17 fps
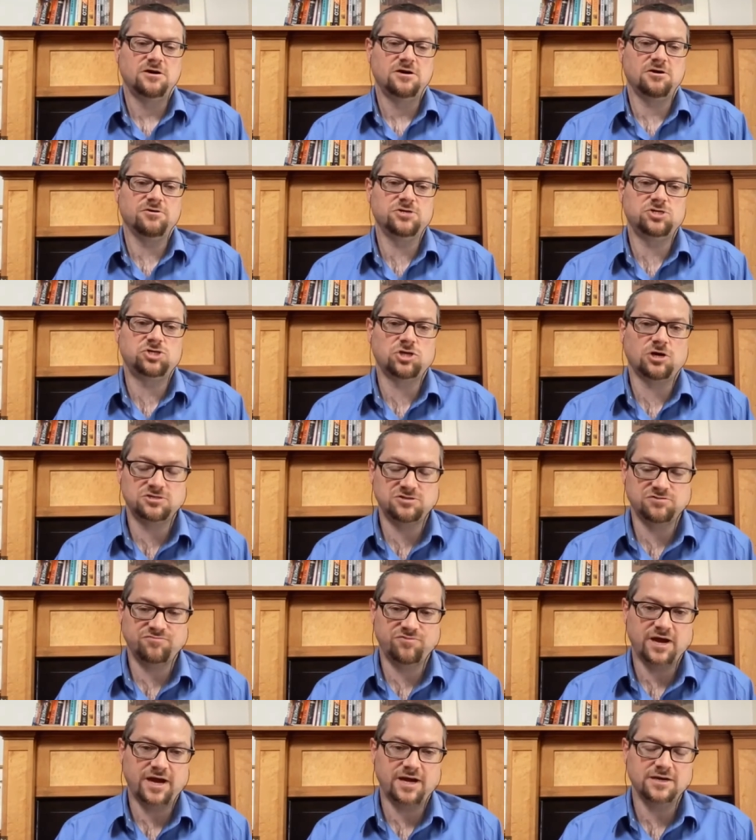are in charge
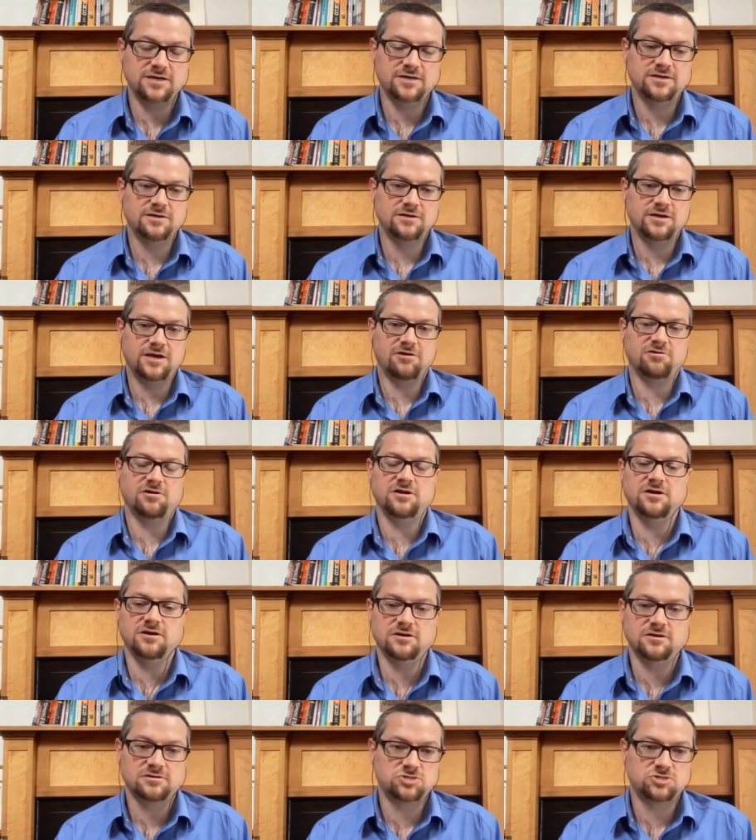of that
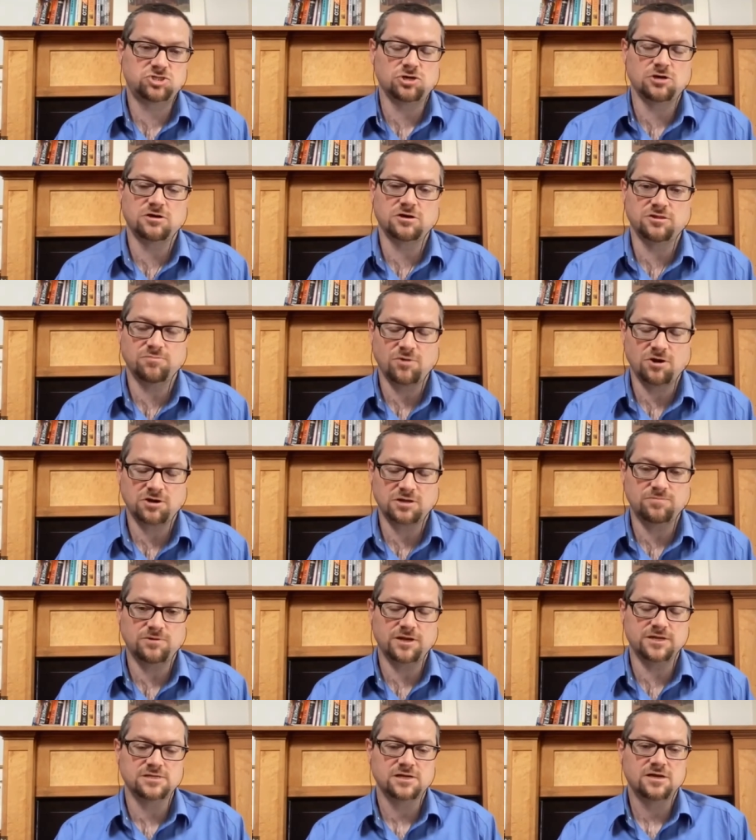area chunk of the
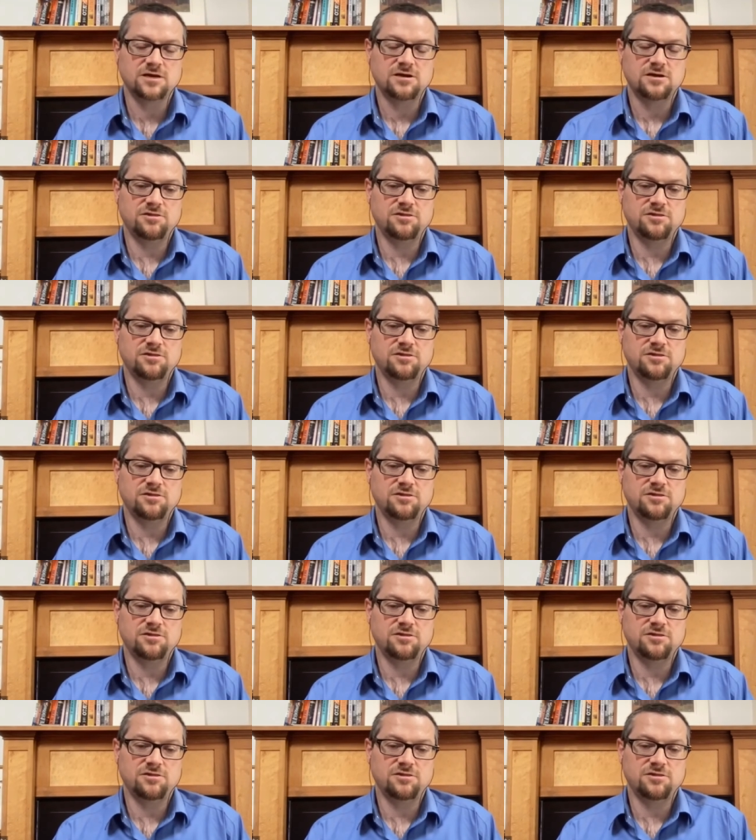marketplace.